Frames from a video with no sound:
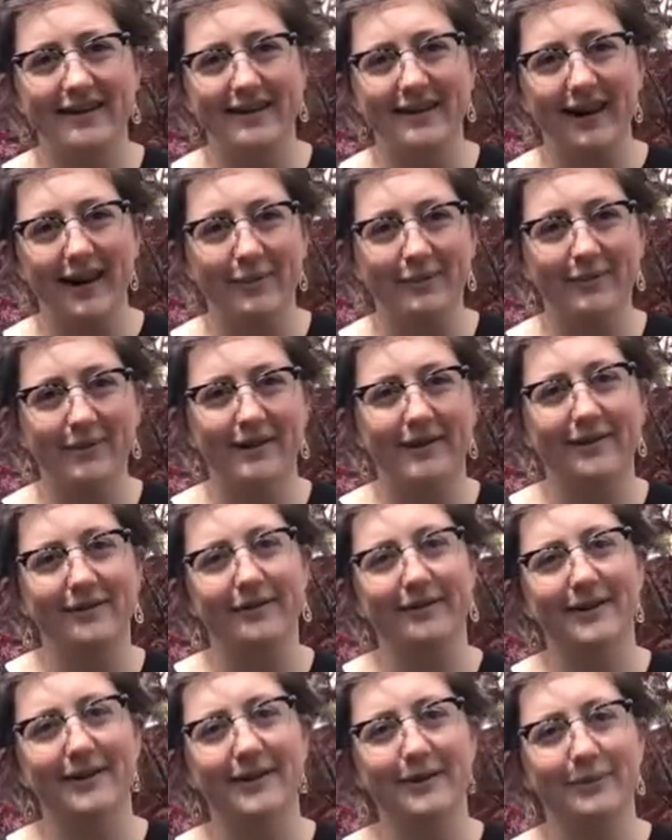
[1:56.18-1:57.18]
step is
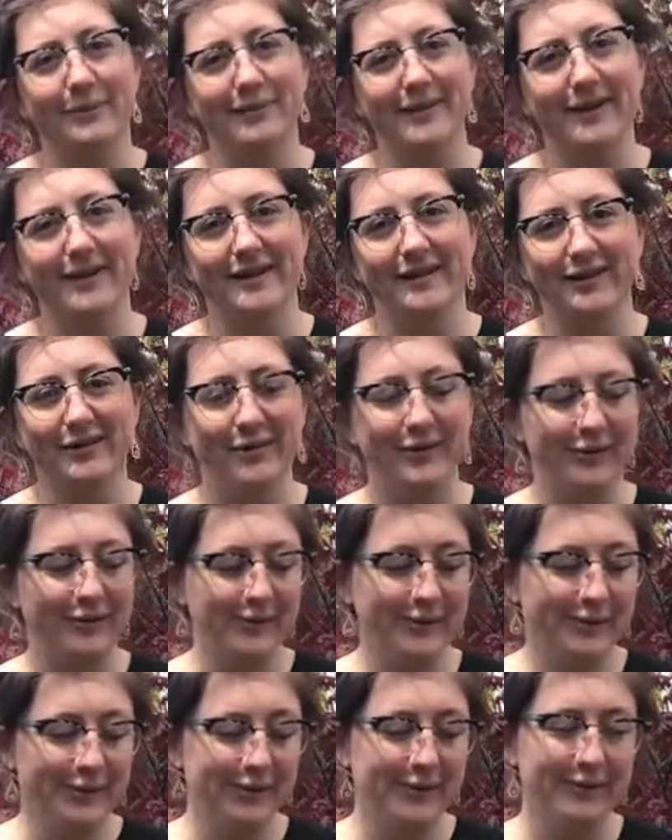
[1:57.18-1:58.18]
going to be
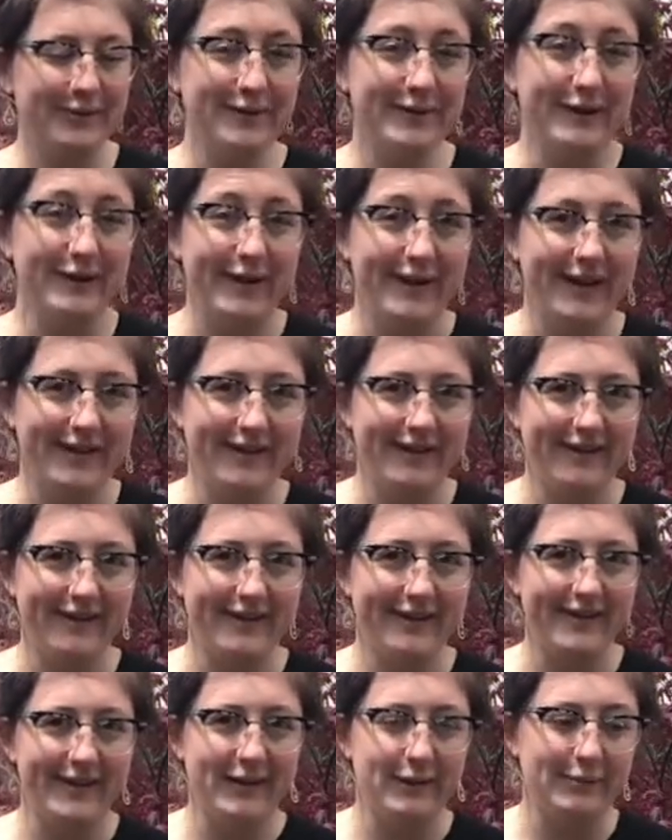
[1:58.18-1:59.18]
to look at our
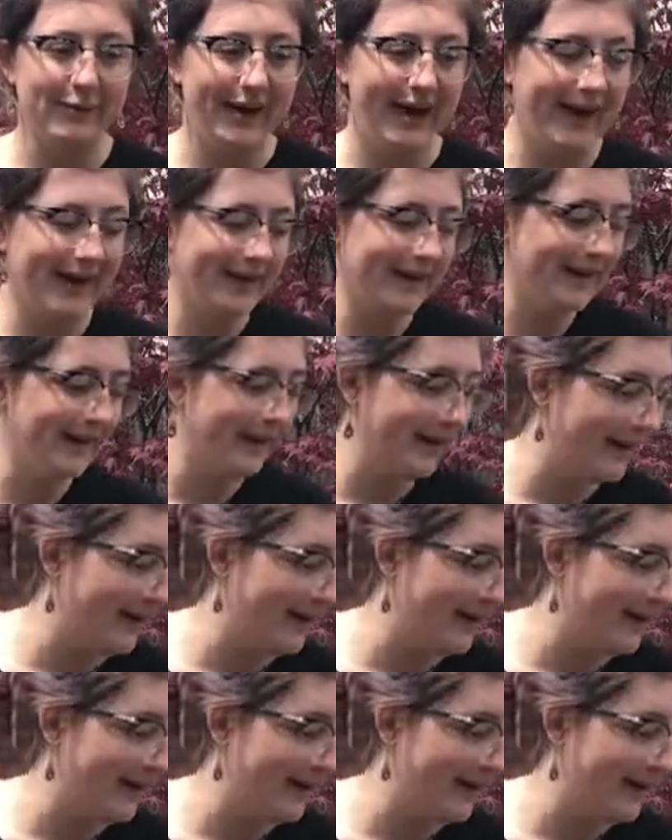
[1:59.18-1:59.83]
seed packet.